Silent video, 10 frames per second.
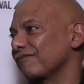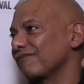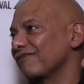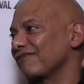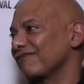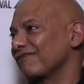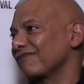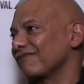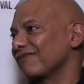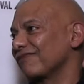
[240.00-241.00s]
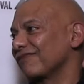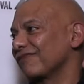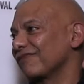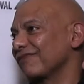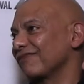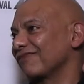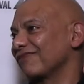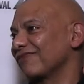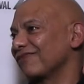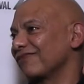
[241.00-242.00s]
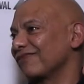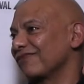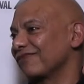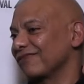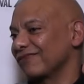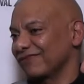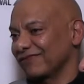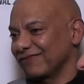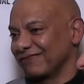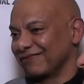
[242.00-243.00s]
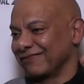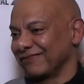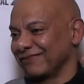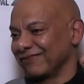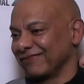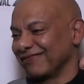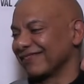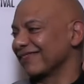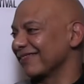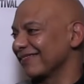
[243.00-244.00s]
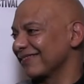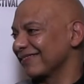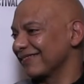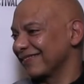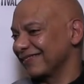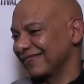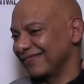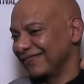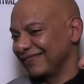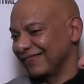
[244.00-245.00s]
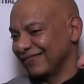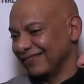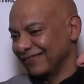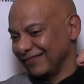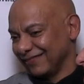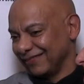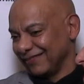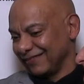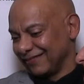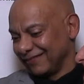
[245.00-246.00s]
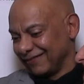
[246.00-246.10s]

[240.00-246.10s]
(silent)